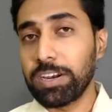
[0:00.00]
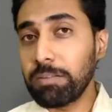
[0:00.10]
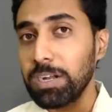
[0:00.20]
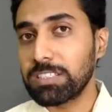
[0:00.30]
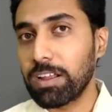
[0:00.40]

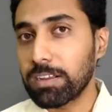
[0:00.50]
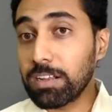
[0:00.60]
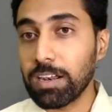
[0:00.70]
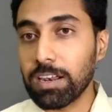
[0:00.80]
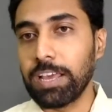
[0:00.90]
much like a
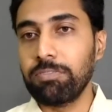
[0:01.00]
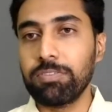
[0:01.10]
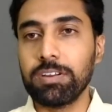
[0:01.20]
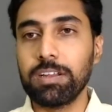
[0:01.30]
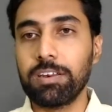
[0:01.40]
live
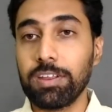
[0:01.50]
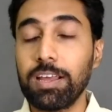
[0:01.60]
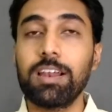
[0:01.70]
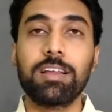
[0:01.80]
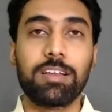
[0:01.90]

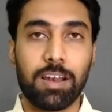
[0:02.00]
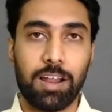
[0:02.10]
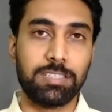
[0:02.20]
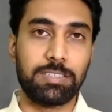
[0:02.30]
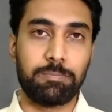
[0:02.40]
real
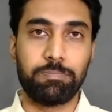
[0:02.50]
class.